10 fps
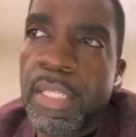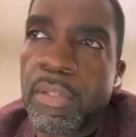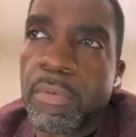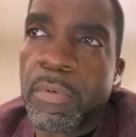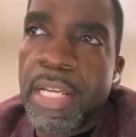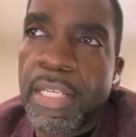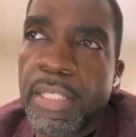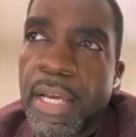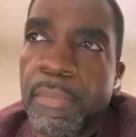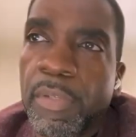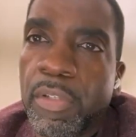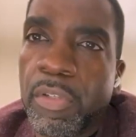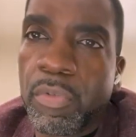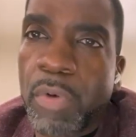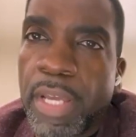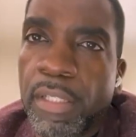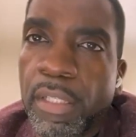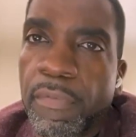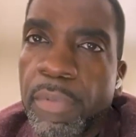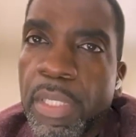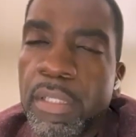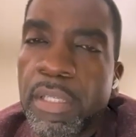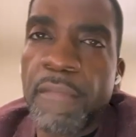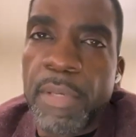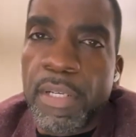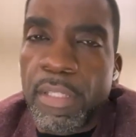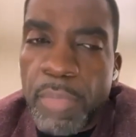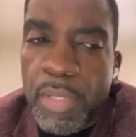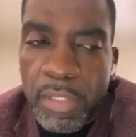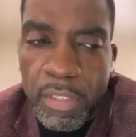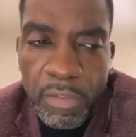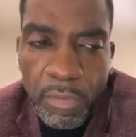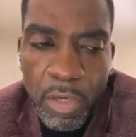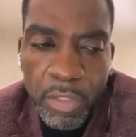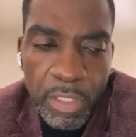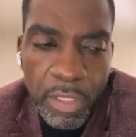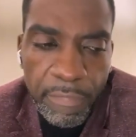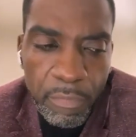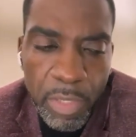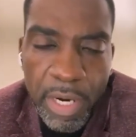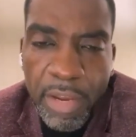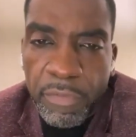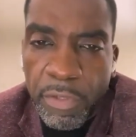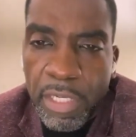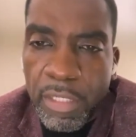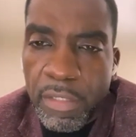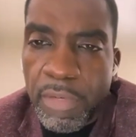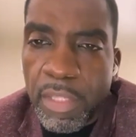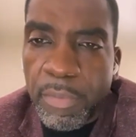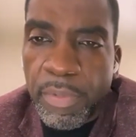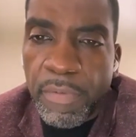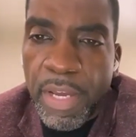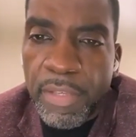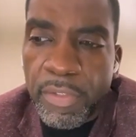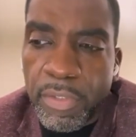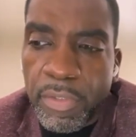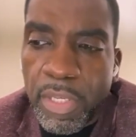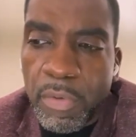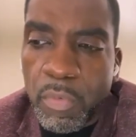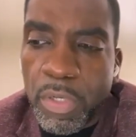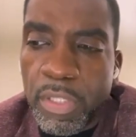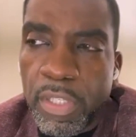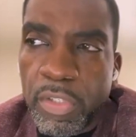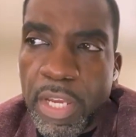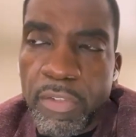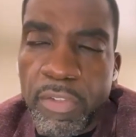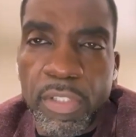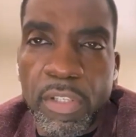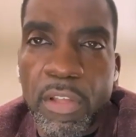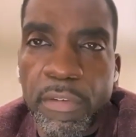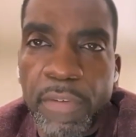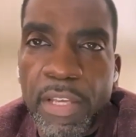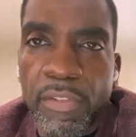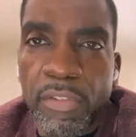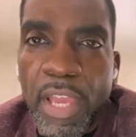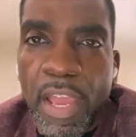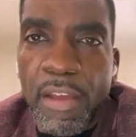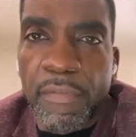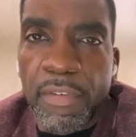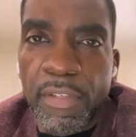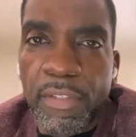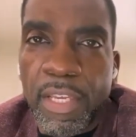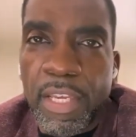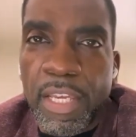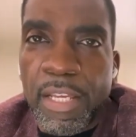is the right time to use White Glove? Because I've been in the business long enough to where I've trained and developed advisors. And one of the challenges all advisors have is